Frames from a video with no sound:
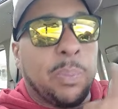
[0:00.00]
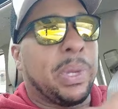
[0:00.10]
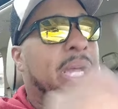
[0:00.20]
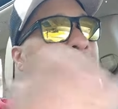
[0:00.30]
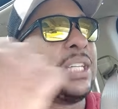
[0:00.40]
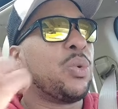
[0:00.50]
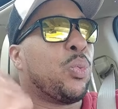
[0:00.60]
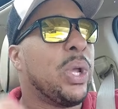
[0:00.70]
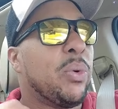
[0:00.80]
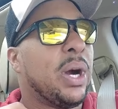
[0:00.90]
because
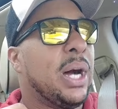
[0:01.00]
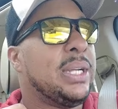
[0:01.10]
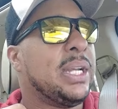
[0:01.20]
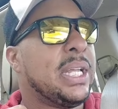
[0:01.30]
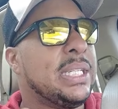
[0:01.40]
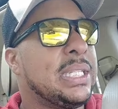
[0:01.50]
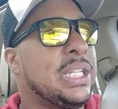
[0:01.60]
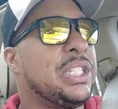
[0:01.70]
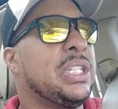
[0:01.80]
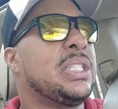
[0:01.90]
we were under the
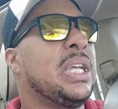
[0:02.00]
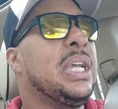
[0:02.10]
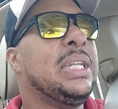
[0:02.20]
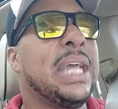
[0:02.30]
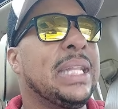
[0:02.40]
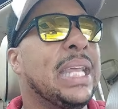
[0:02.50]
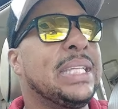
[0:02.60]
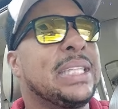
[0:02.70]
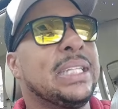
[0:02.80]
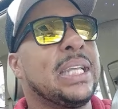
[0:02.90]
intentions that they
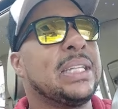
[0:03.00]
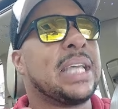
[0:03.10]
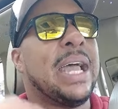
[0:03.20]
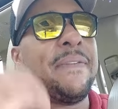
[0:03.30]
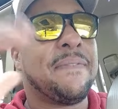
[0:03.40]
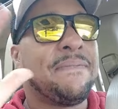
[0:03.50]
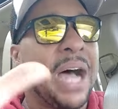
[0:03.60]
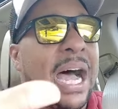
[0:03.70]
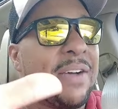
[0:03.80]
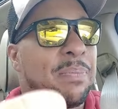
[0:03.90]
sent us a
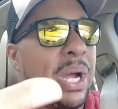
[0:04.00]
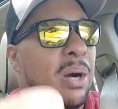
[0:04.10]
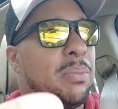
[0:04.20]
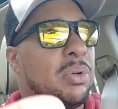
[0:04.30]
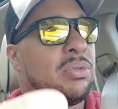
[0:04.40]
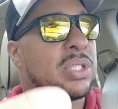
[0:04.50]
5-pound boost.